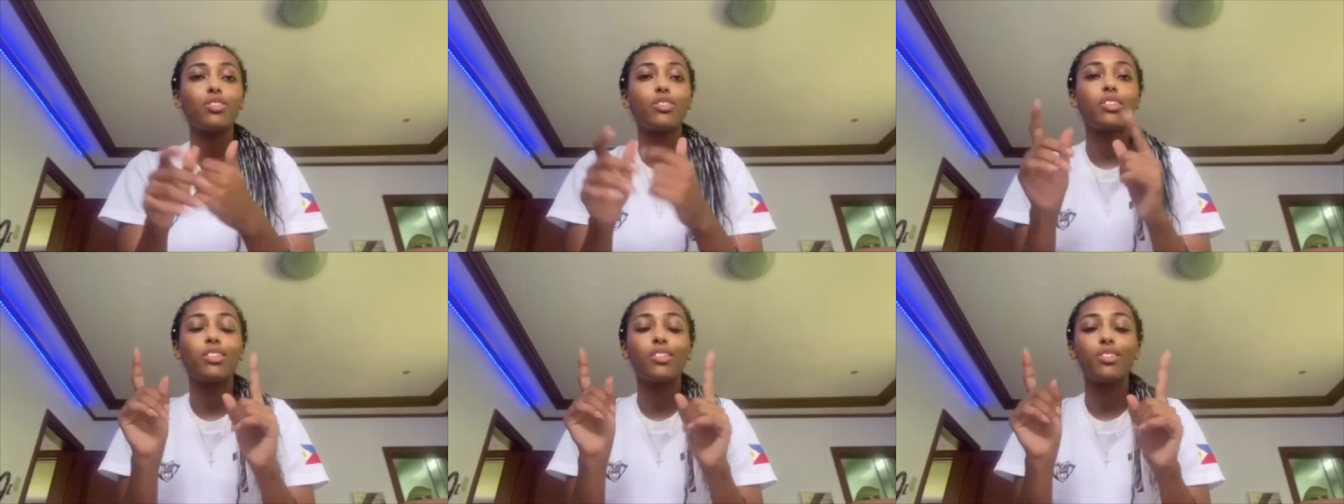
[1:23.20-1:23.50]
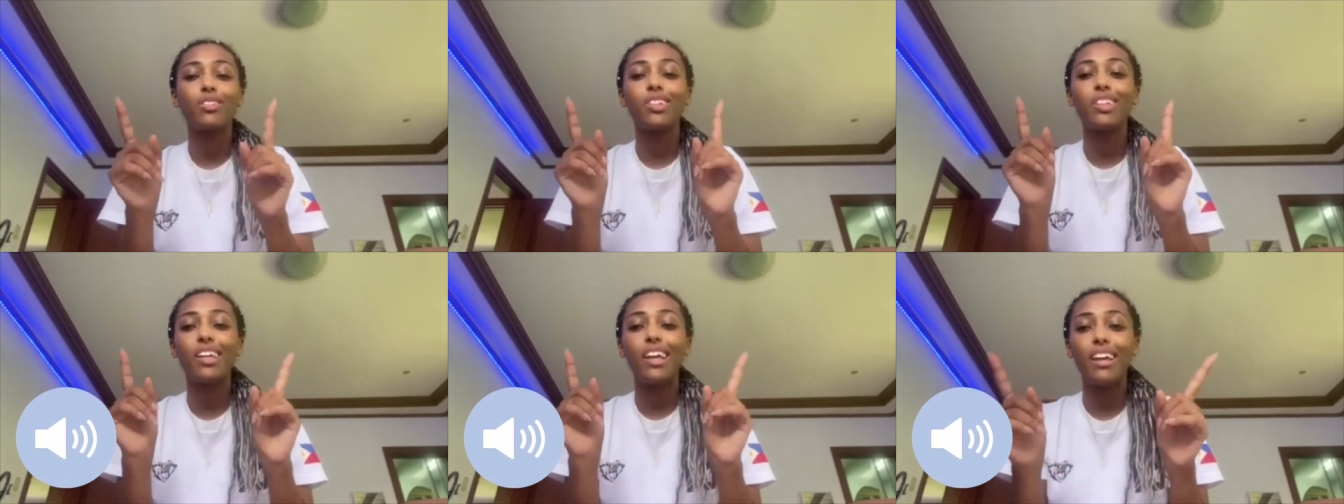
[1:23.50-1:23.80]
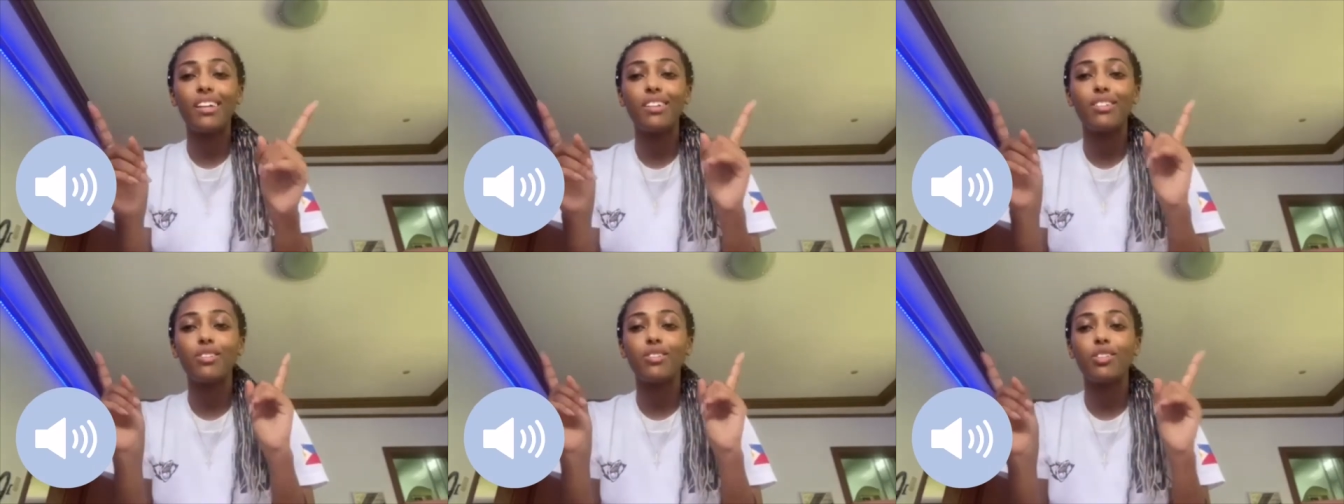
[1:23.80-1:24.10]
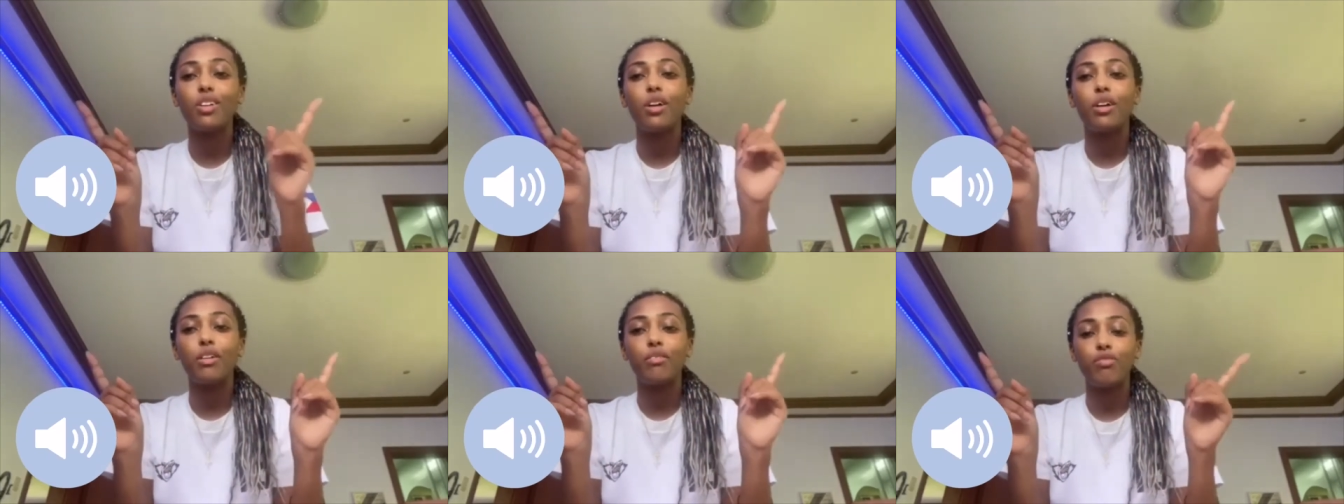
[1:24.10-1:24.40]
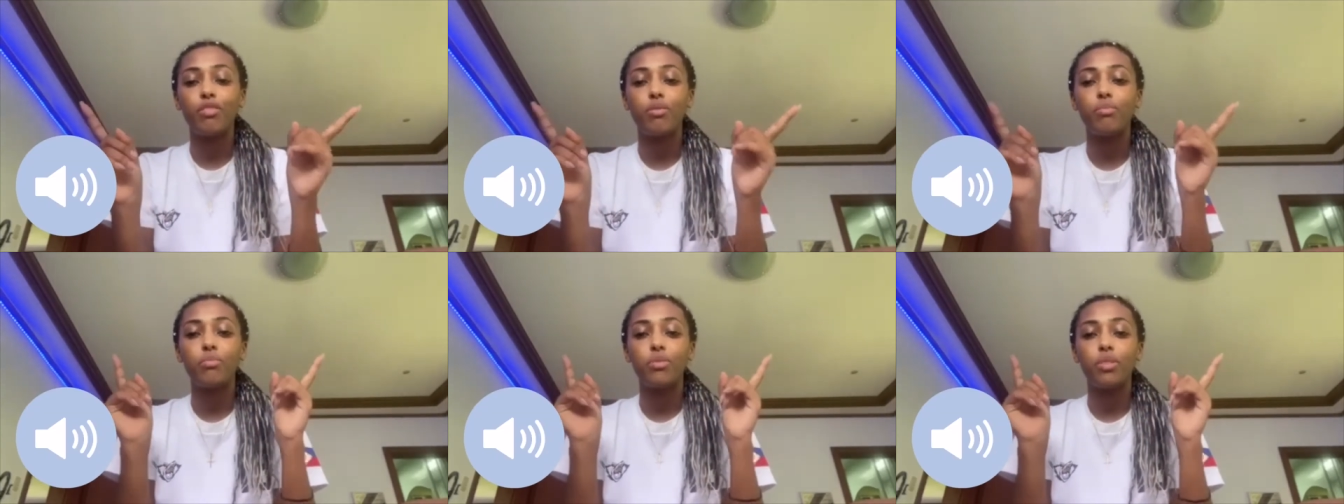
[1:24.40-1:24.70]
Literally any song
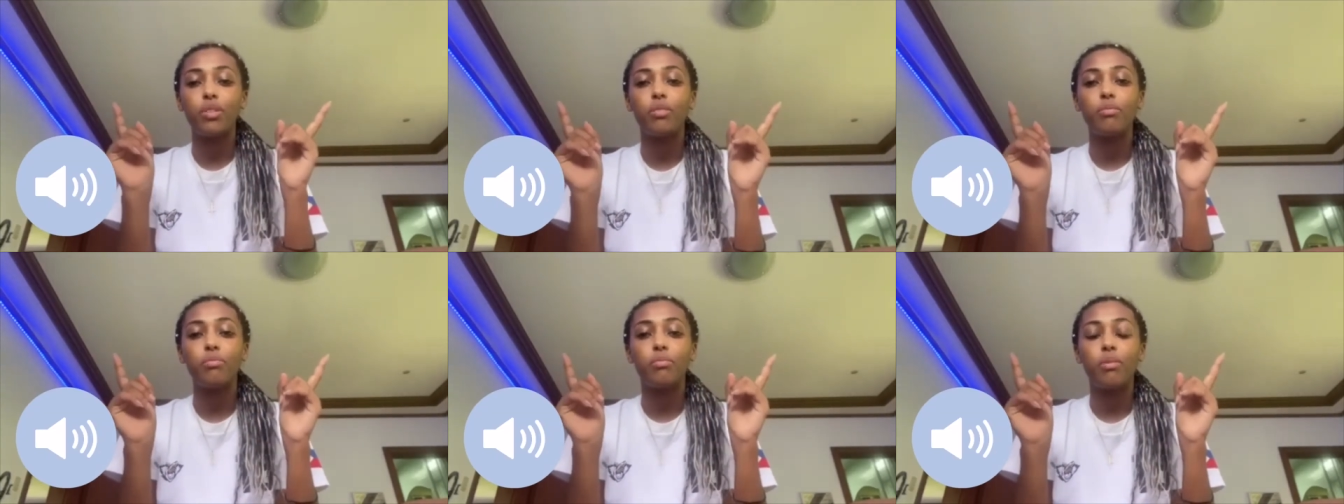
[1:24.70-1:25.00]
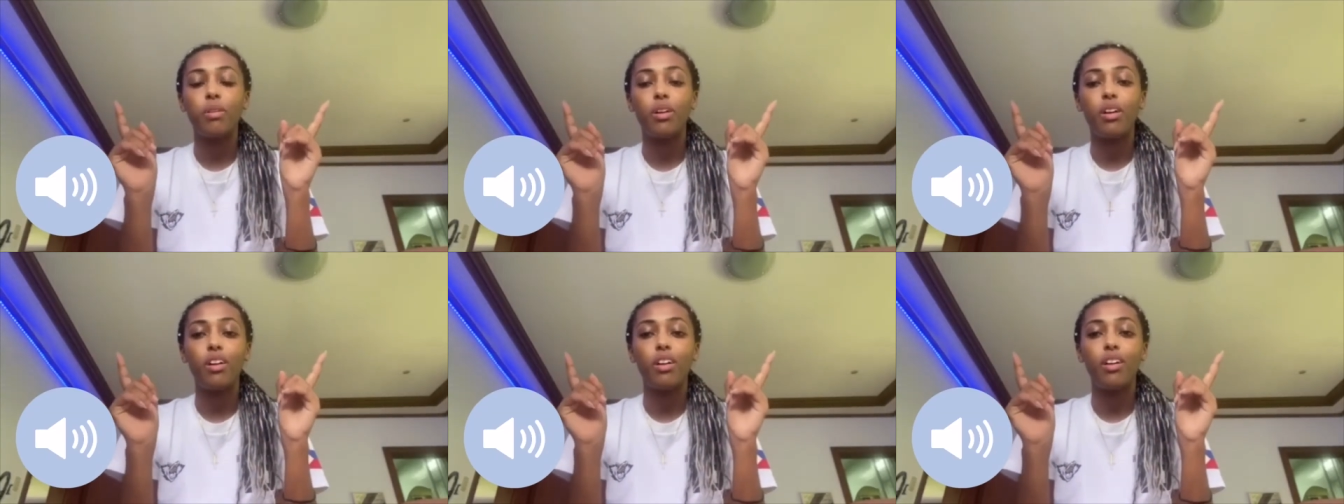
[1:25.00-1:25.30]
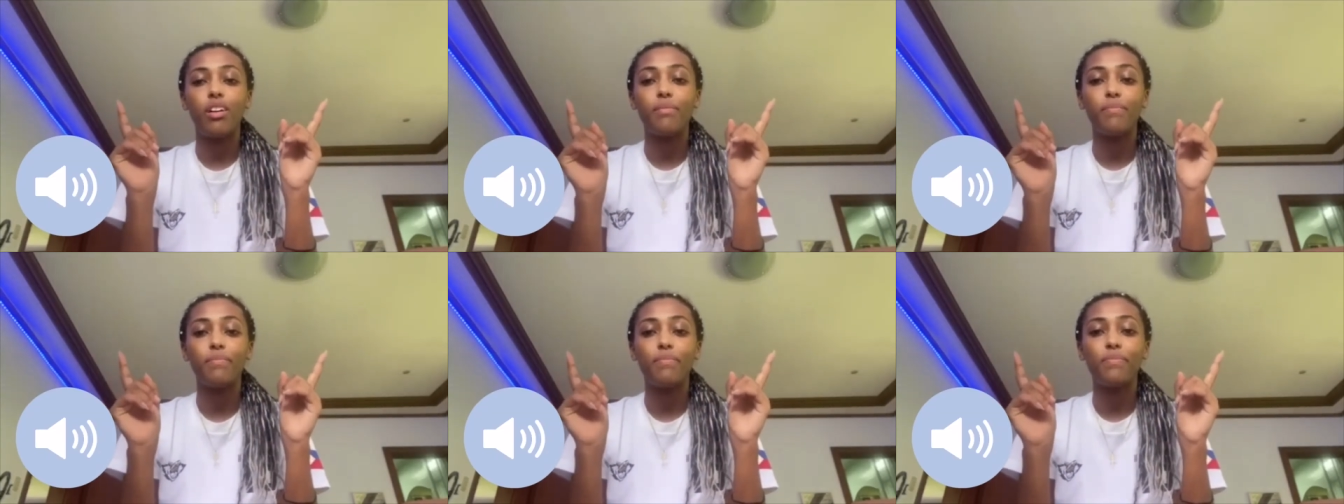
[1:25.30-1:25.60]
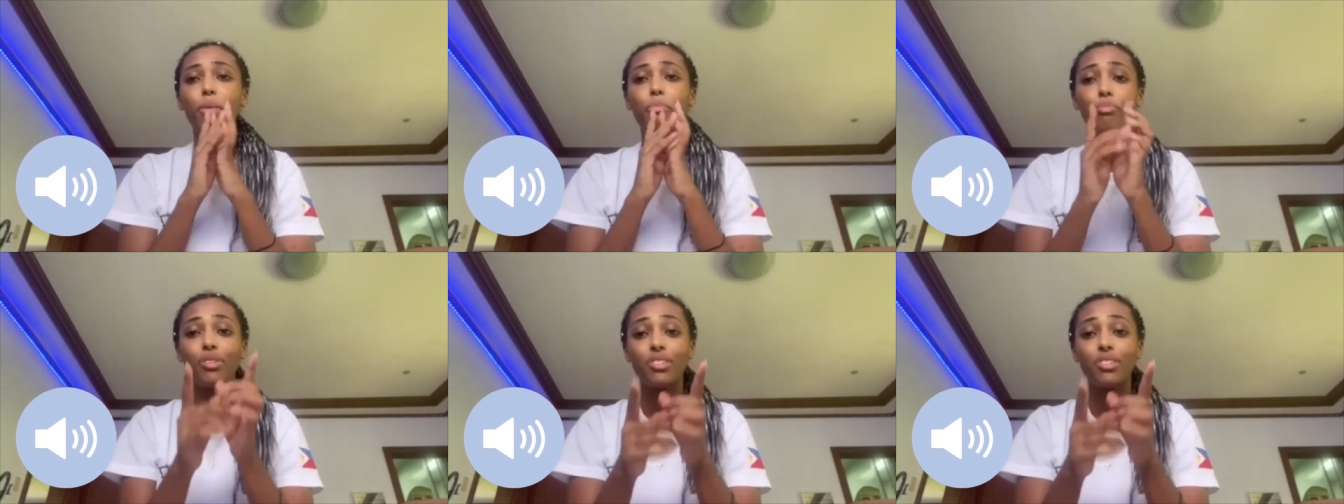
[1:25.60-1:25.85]
from the um,